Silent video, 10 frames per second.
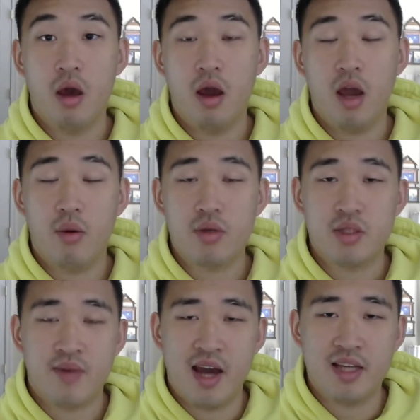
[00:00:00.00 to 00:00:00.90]
Hey, what's
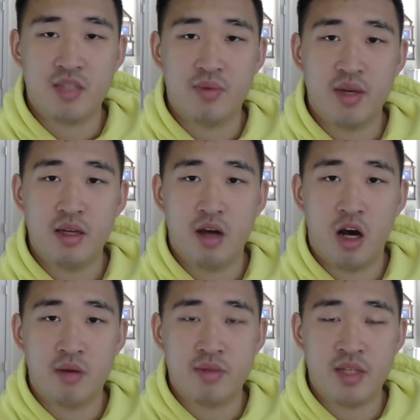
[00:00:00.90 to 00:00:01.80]
up guys, it's me,
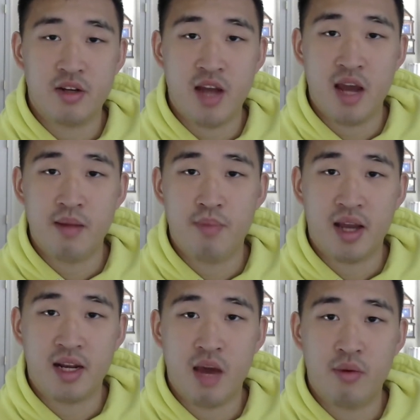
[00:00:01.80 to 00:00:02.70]
Sneaker Dan, back
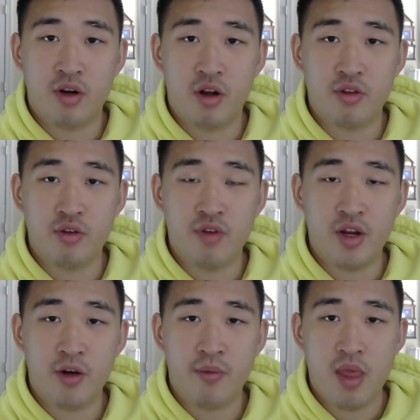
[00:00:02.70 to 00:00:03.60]
again with another new
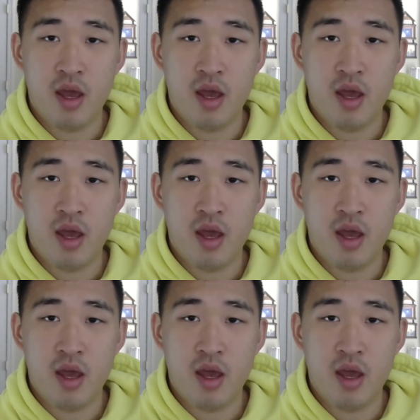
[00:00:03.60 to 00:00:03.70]
video,